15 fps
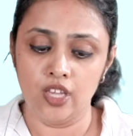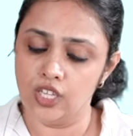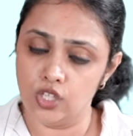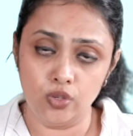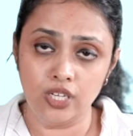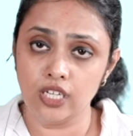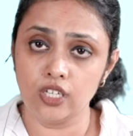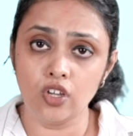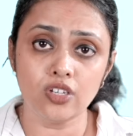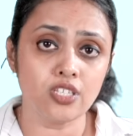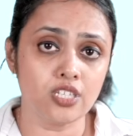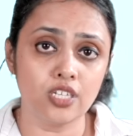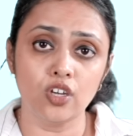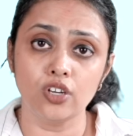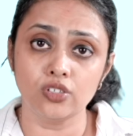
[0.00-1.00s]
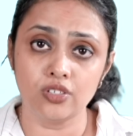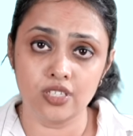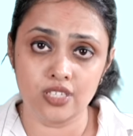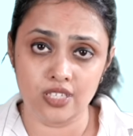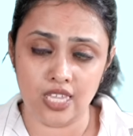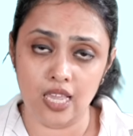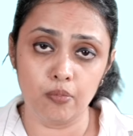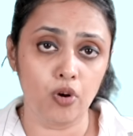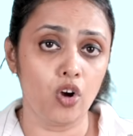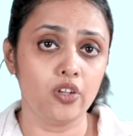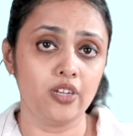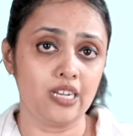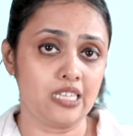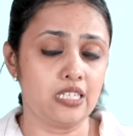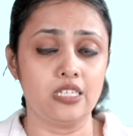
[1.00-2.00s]
You need not stick on to the same
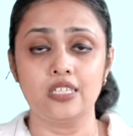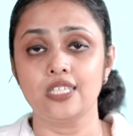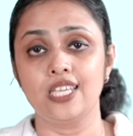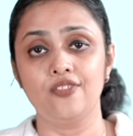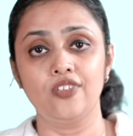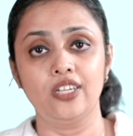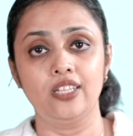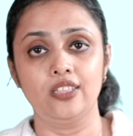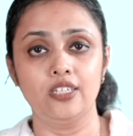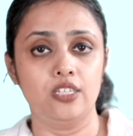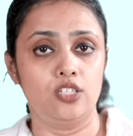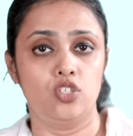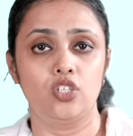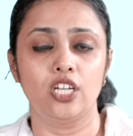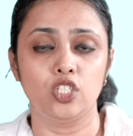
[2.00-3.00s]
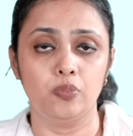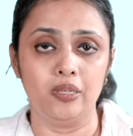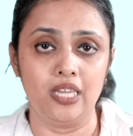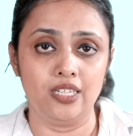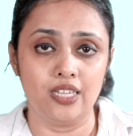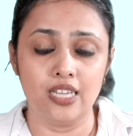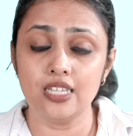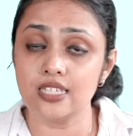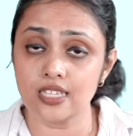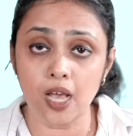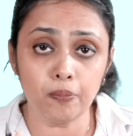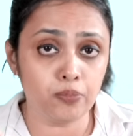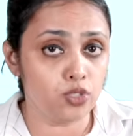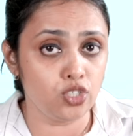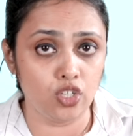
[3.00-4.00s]
order as it is given in the discharge plan. It's
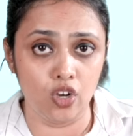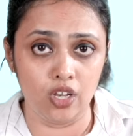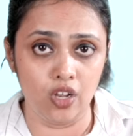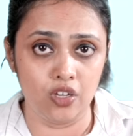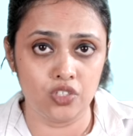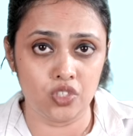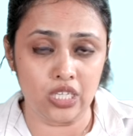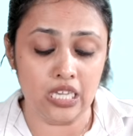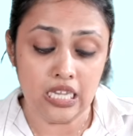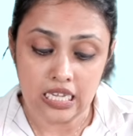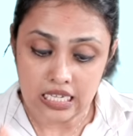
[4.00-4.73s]
up to your logic.